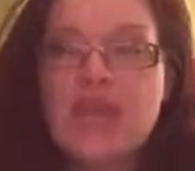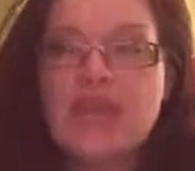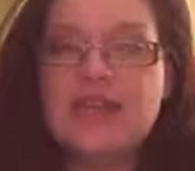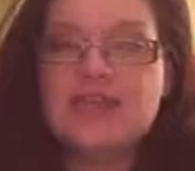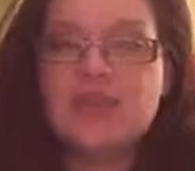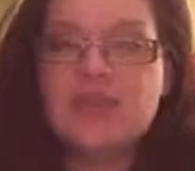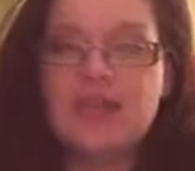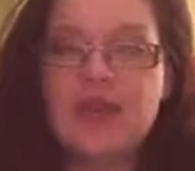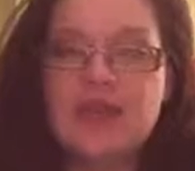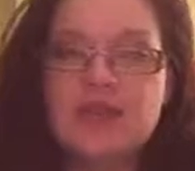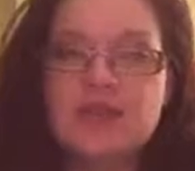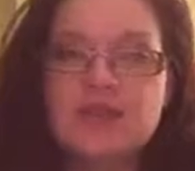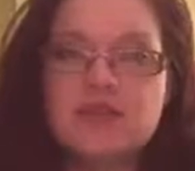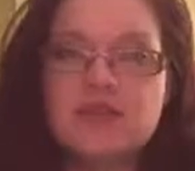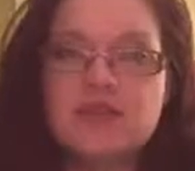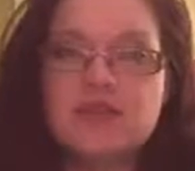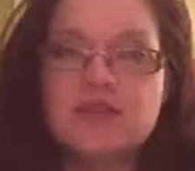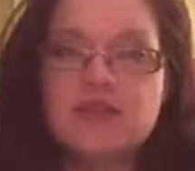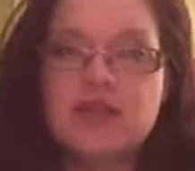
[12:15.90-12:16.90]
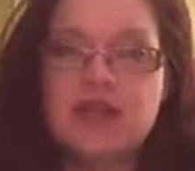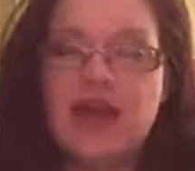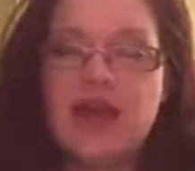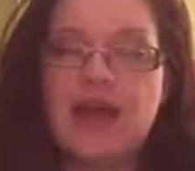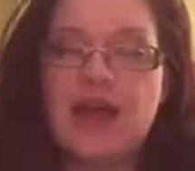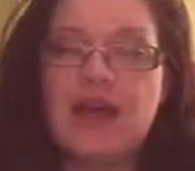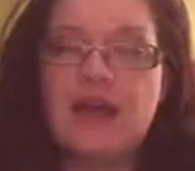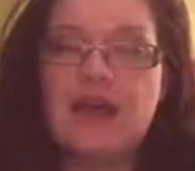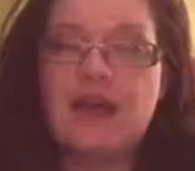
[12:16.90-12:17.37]
It depends.
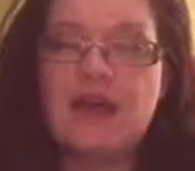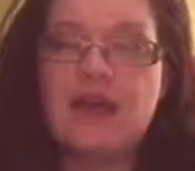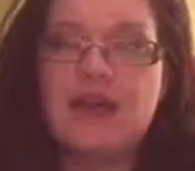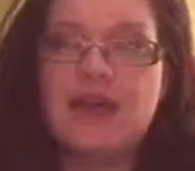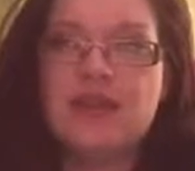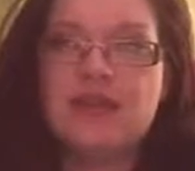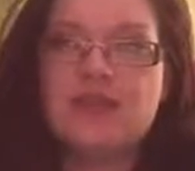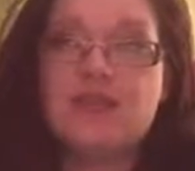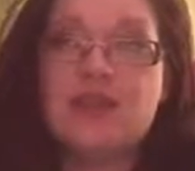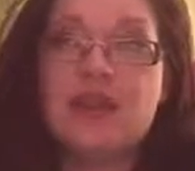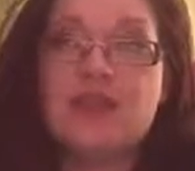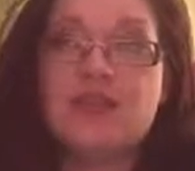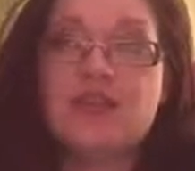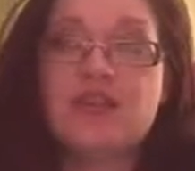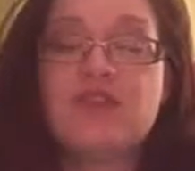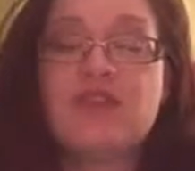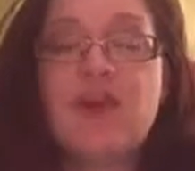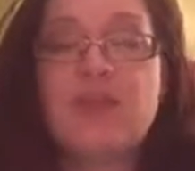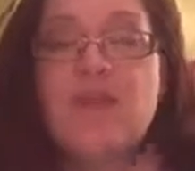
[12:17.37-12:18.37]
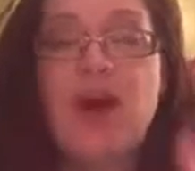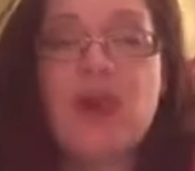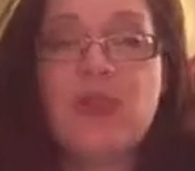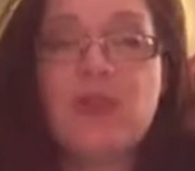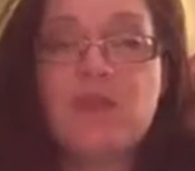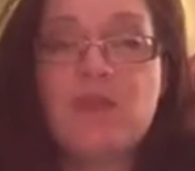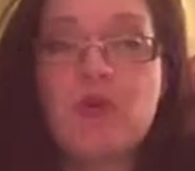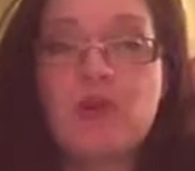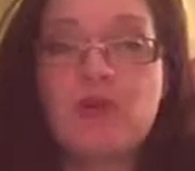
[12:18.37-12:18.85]
It depends on if I
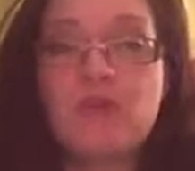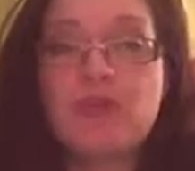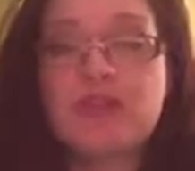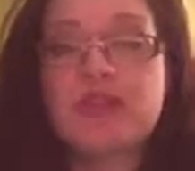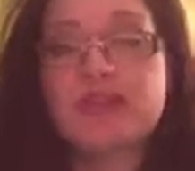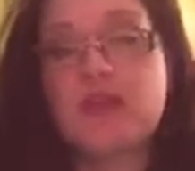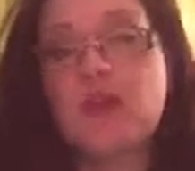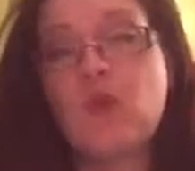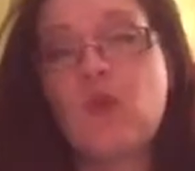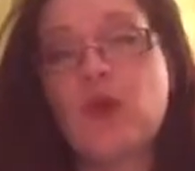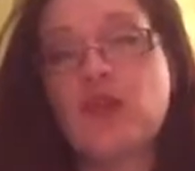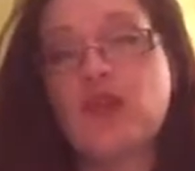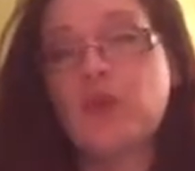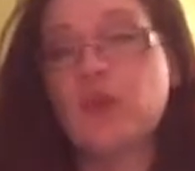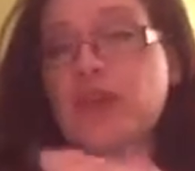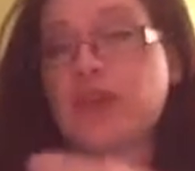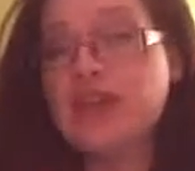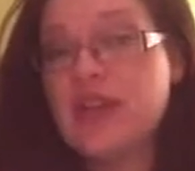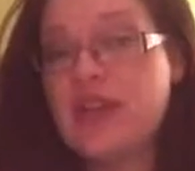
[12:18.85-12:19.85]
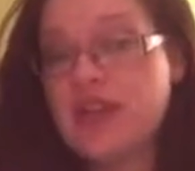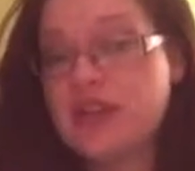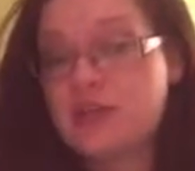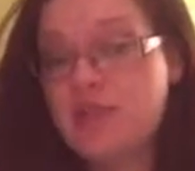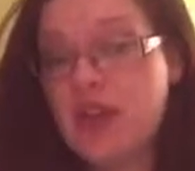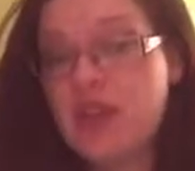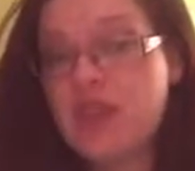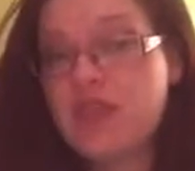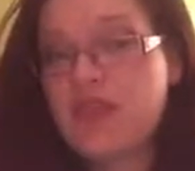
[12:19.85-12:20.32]
bought the book because I wanted to read it
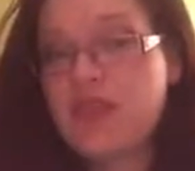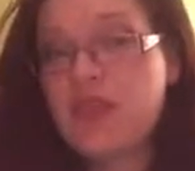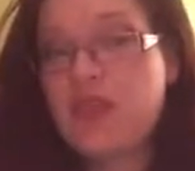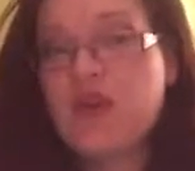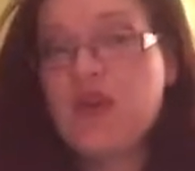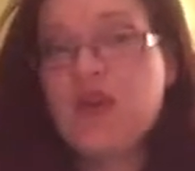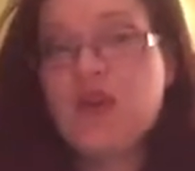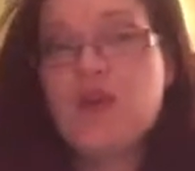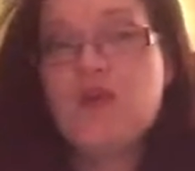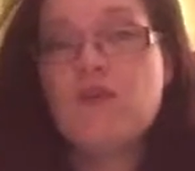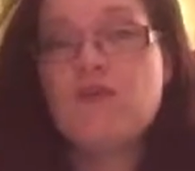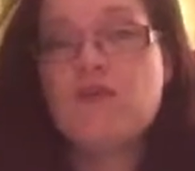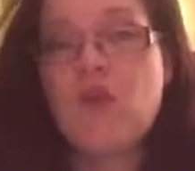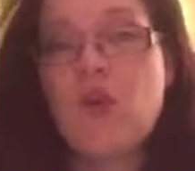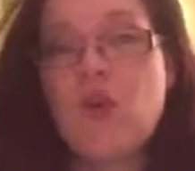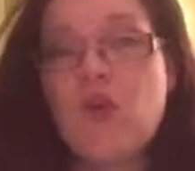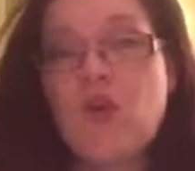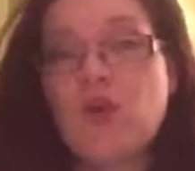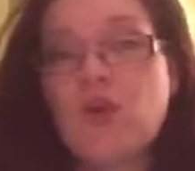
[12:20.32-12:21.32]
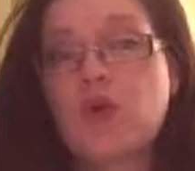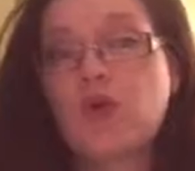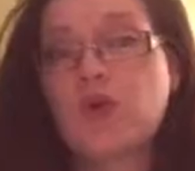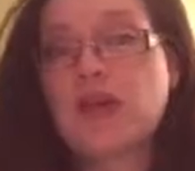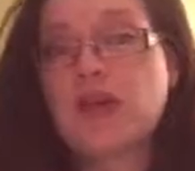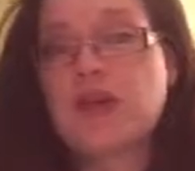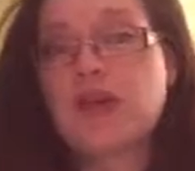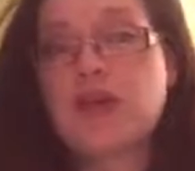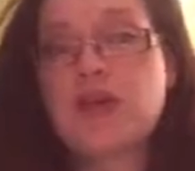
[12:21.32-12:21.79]
next month, for
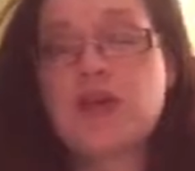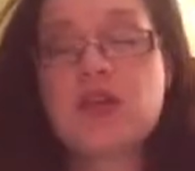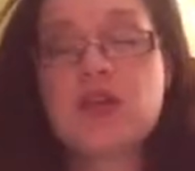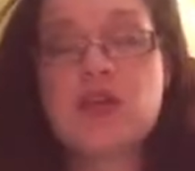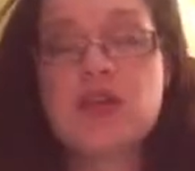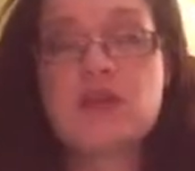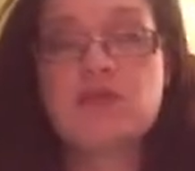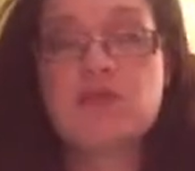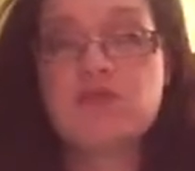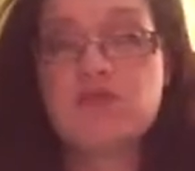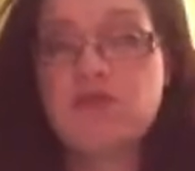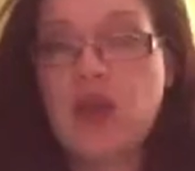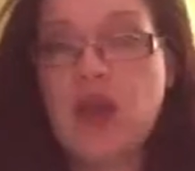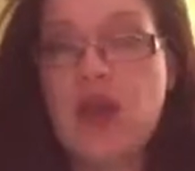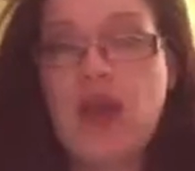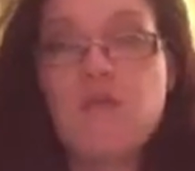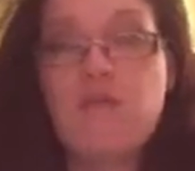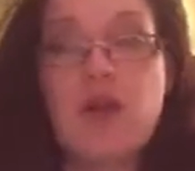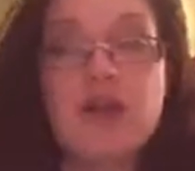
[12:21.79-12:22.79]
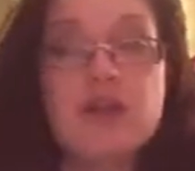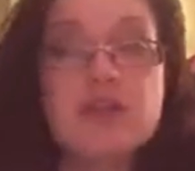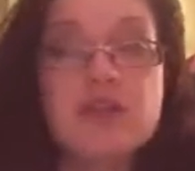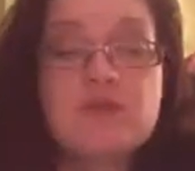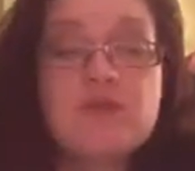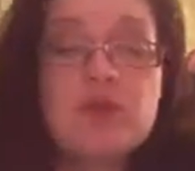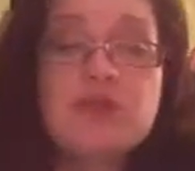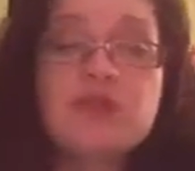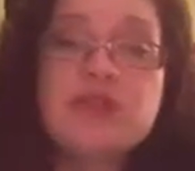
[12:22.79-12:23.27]
like, I bought
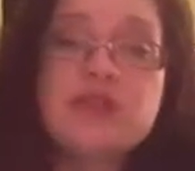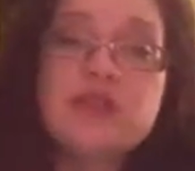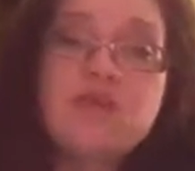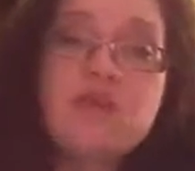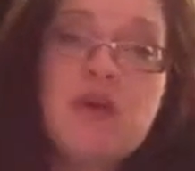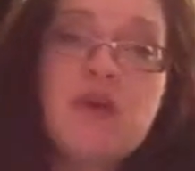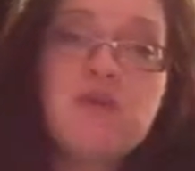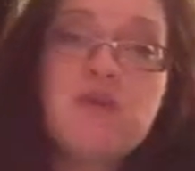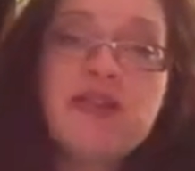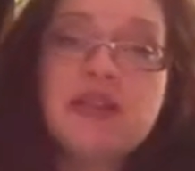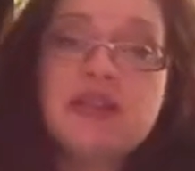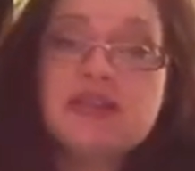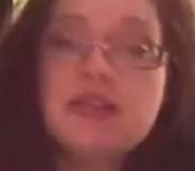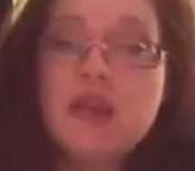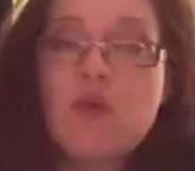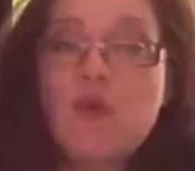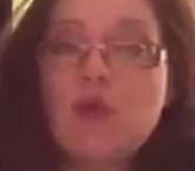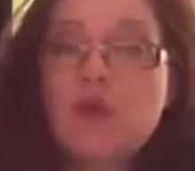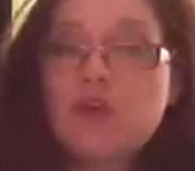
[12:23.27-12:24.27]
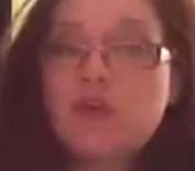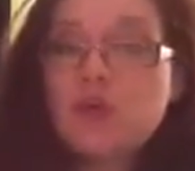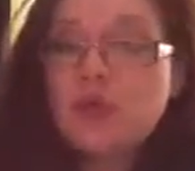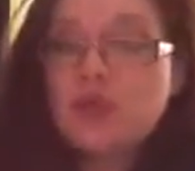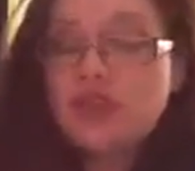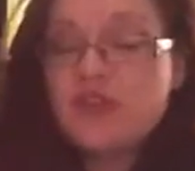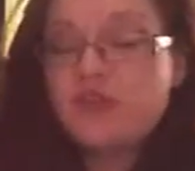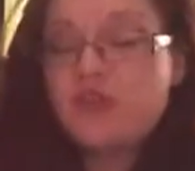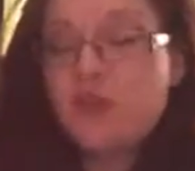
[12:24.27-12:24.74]
some books this month because I wanted to
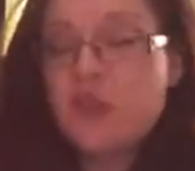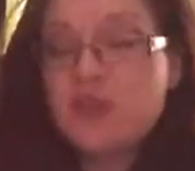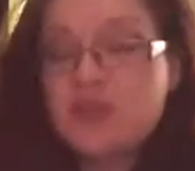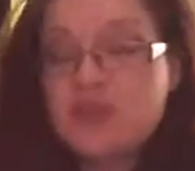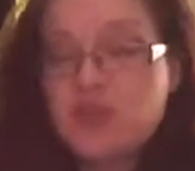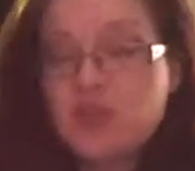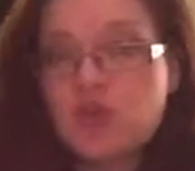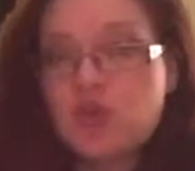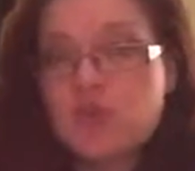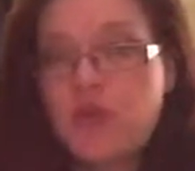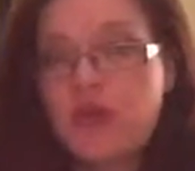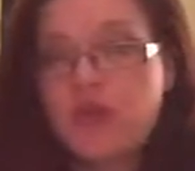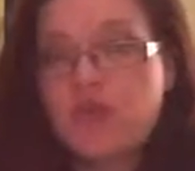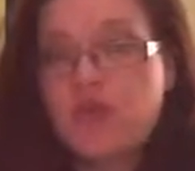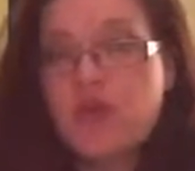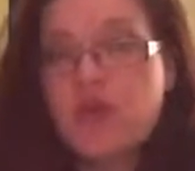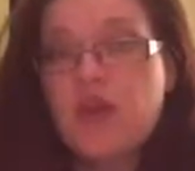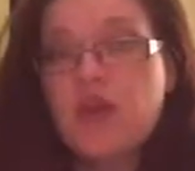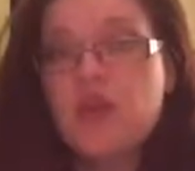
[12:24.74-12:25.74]
read them for Women's History Month.